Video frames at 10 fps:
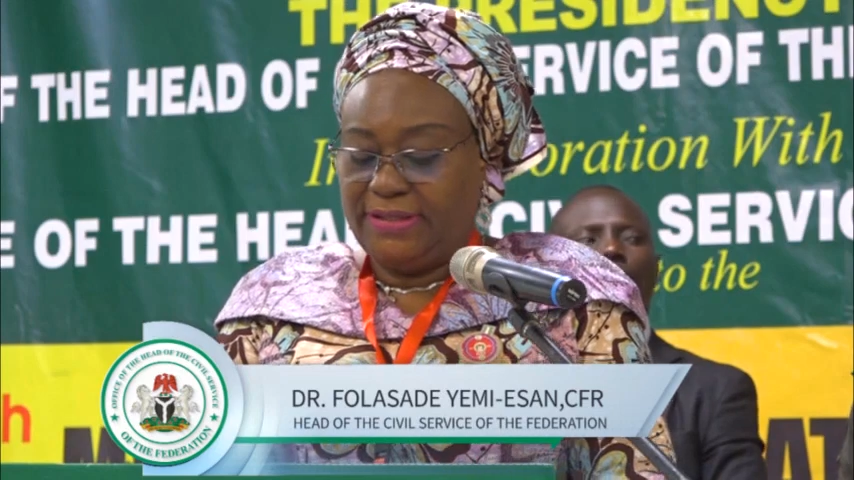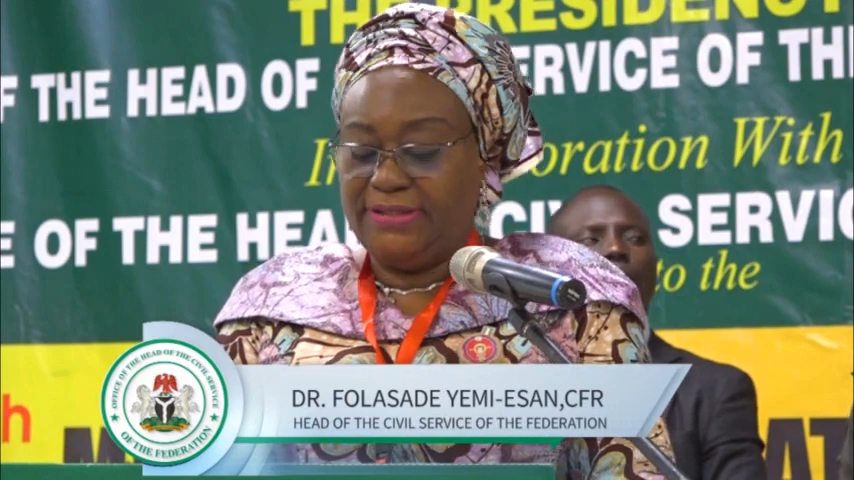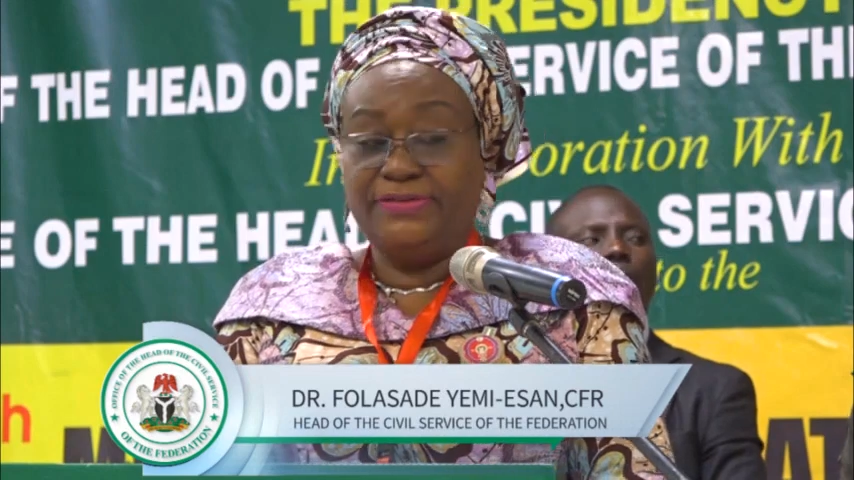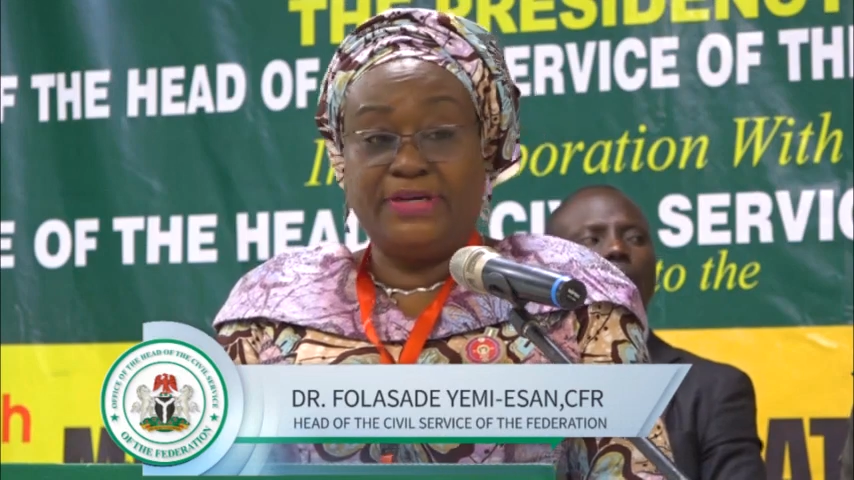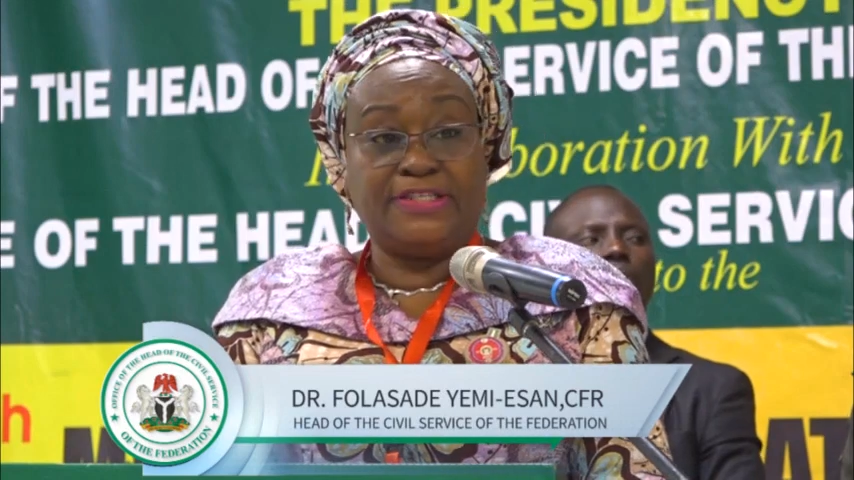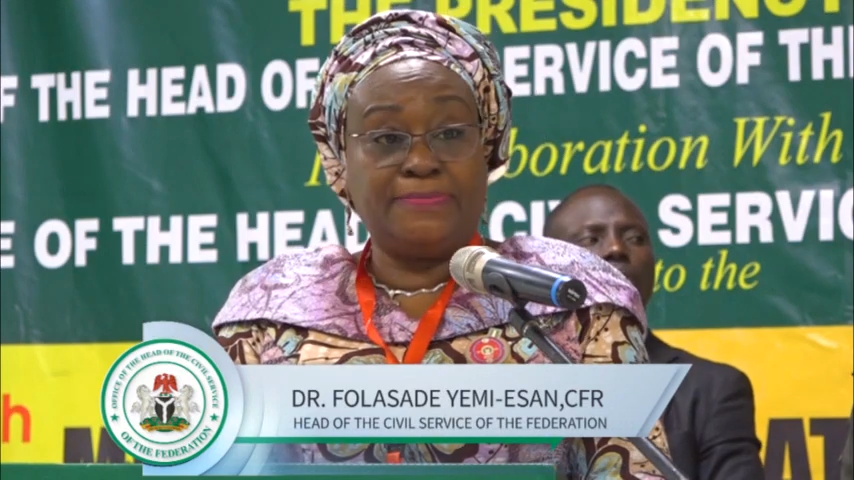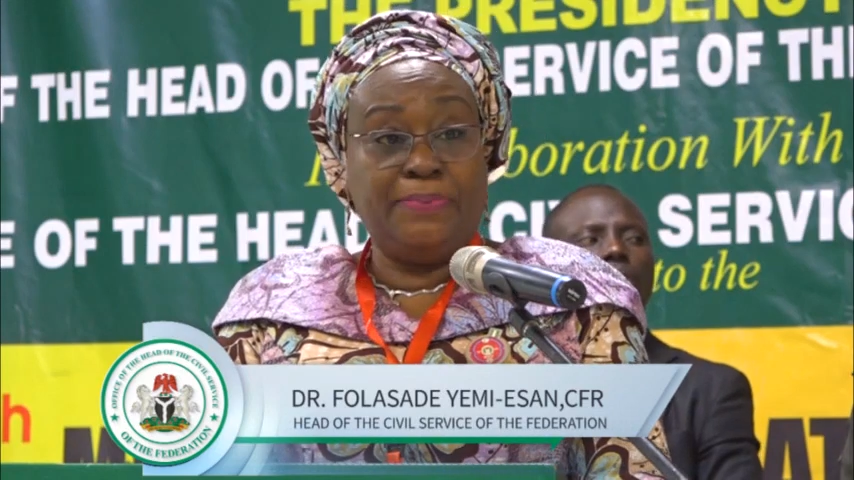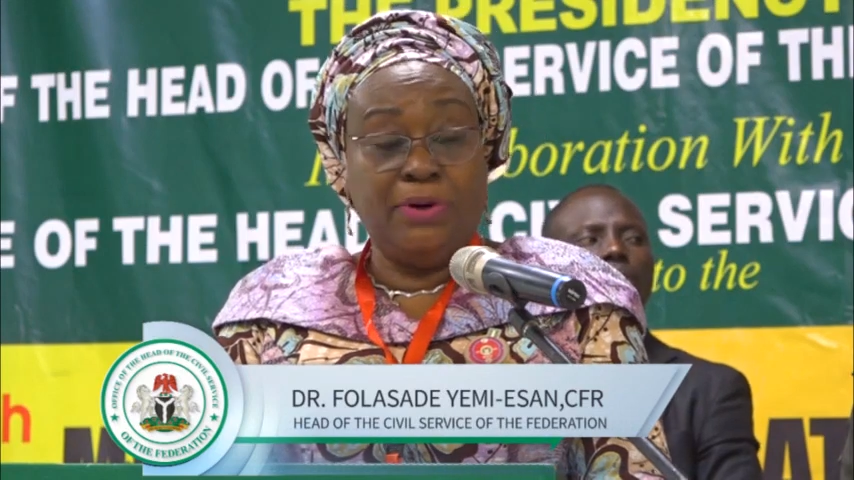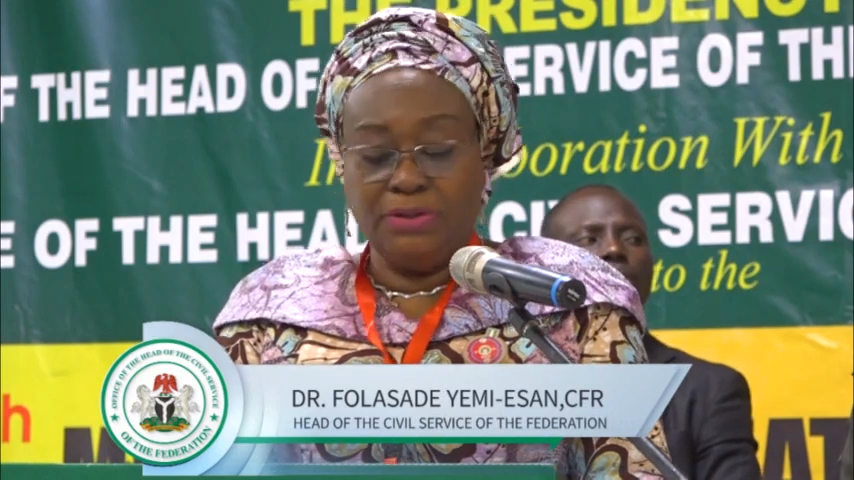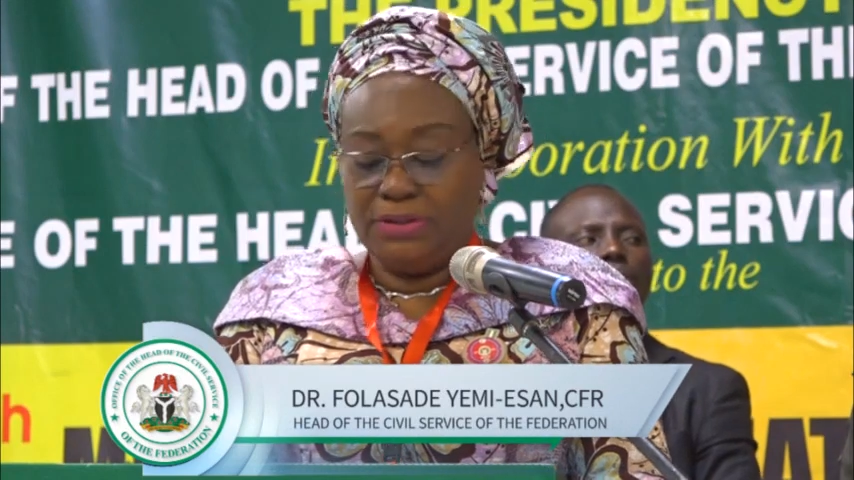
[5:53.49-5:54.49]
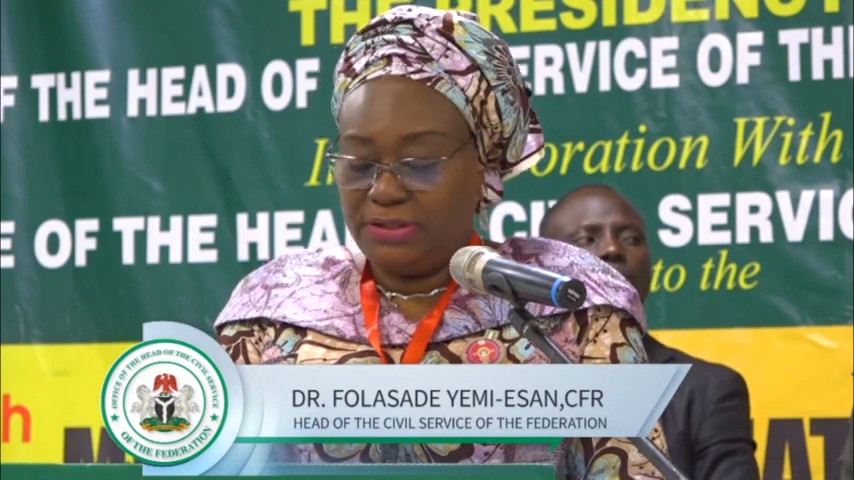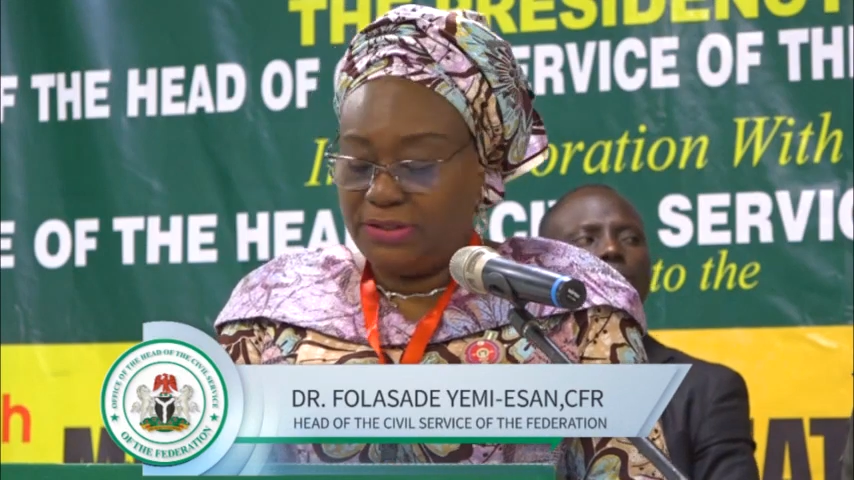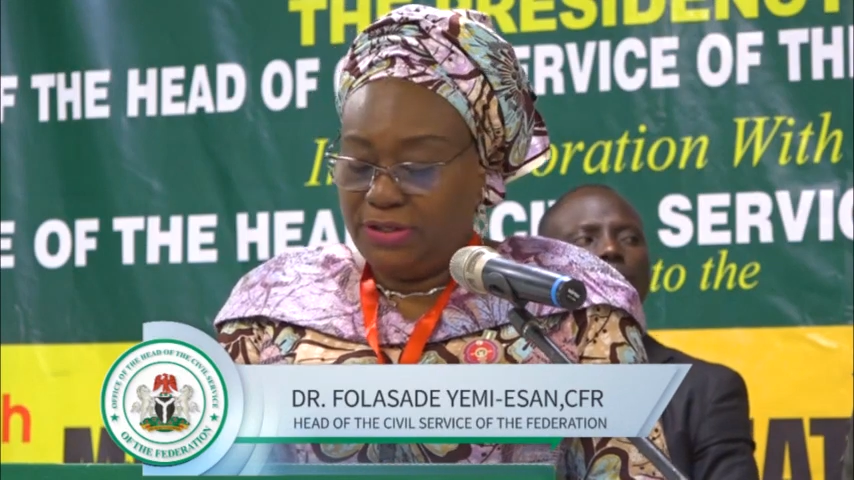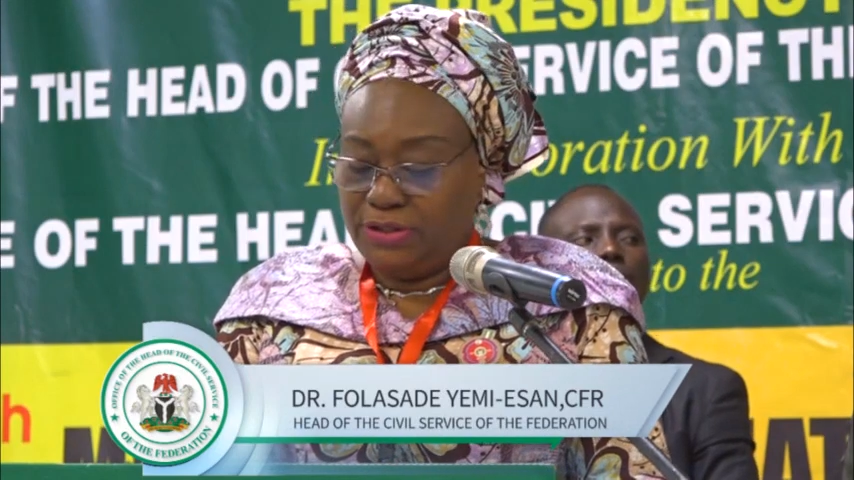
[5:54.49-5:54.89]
in response